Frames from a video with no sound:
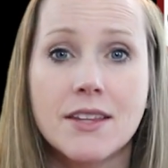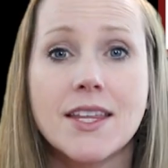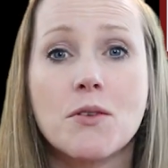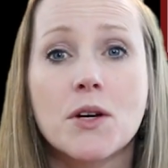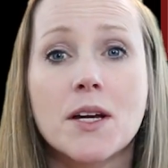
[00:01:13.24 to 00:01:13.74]

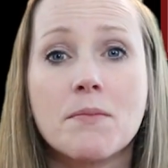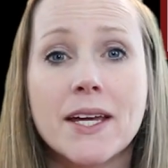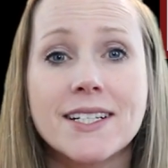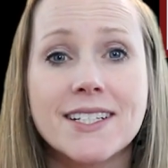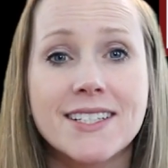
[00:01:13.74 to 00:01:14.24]
They were
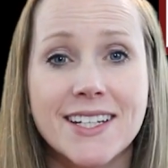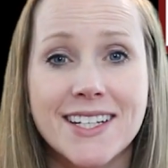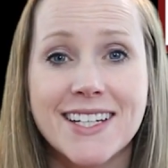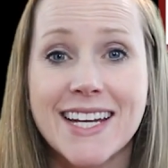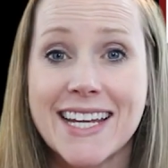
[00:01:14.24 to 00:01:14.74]
commanded to
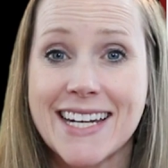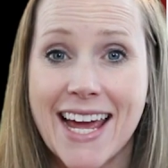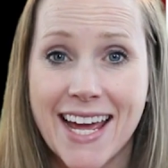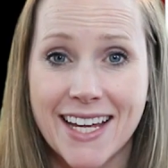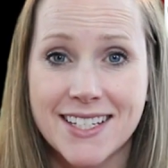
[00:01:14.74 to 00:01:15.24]
eat in
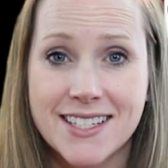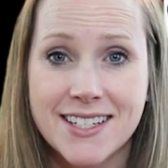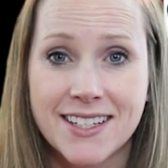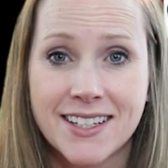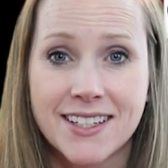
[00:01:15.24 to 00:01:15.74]

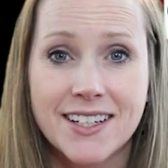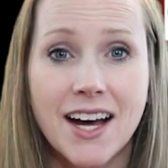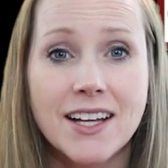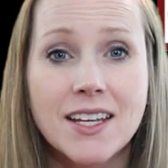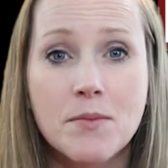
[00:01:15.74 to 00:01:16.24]
haste.
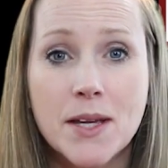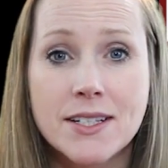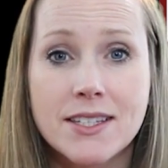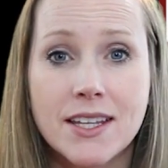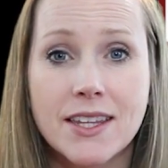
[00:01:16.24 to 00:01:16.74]
God
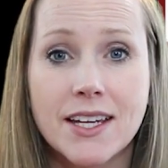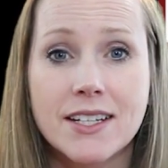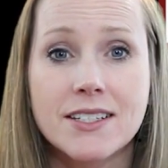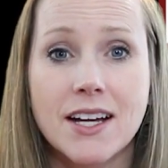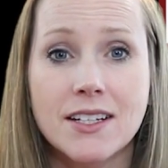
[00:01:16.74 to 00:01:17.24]
commands that they
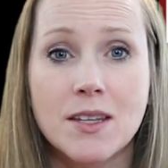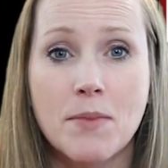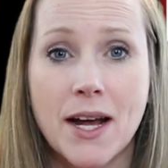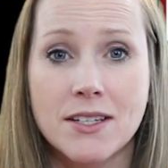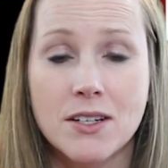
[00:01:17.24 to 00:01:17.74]
conduct the
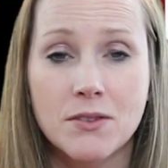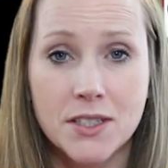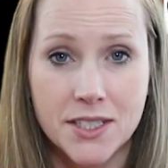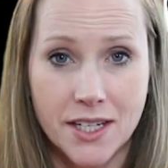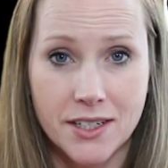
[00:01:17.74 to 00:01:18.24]
Passover
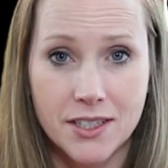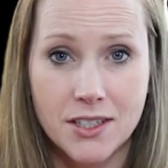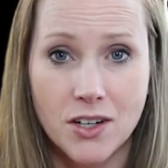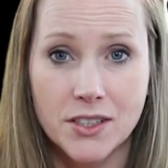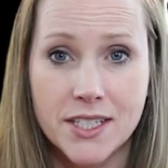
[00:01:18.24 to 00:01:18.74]
dinner,
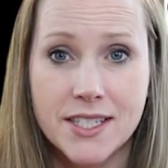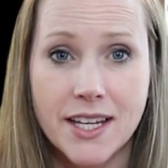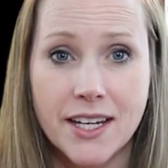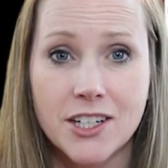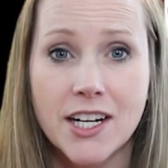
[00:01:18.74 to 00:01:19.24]
called a
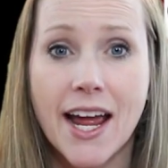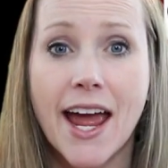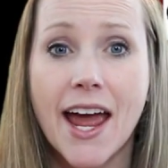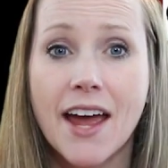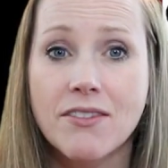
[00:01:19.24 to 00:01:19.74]
Seder,
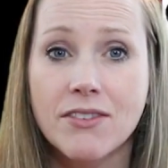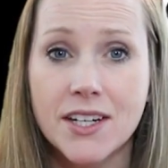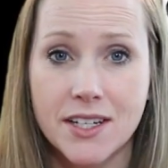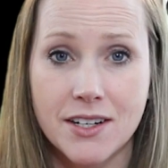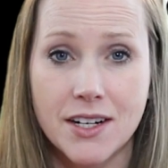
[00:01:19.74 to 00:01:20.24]
every
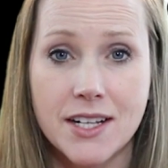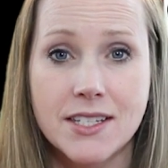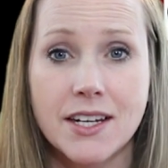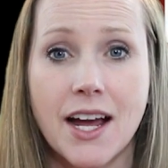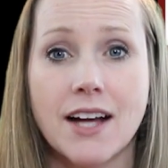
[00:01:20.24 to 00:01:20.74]
year as
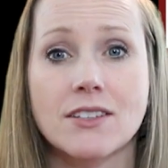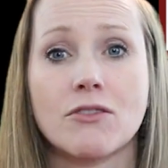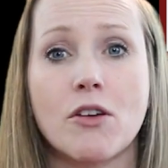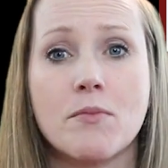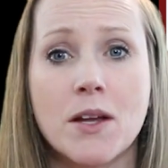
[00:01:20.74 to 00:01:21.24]
an act of
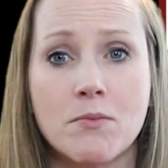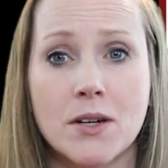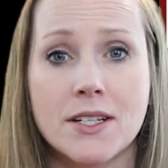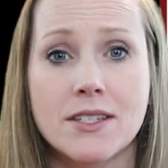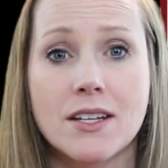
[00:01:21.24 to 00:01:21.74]

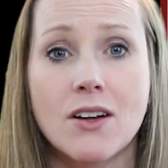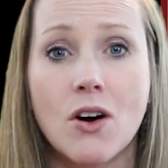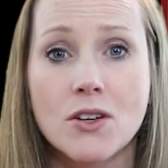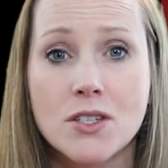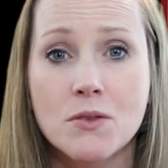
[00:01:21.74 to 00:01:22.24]
remembrance and
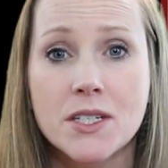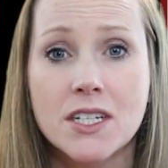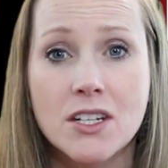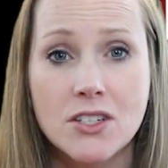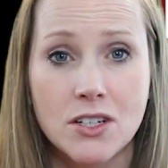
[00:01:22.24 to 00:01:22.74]
also a
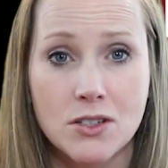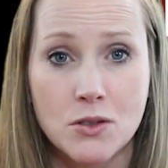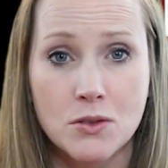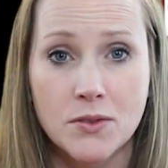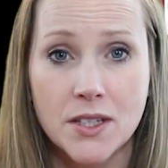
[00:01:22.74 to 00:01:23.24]
teaching
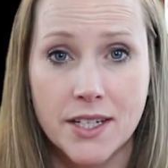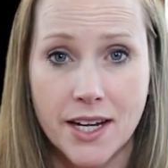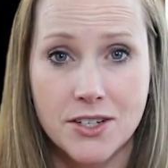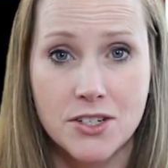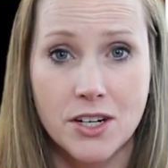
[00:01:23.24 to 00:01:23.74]
tool for the
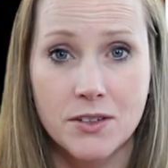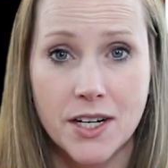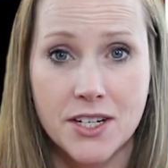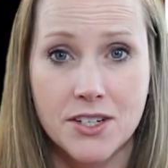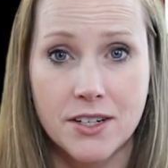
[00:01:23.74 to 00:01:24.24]
next
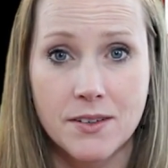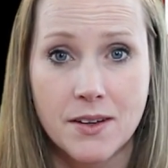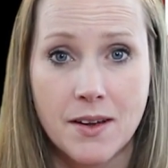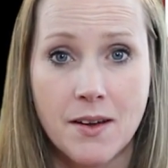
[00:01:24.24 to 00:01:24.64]
generation.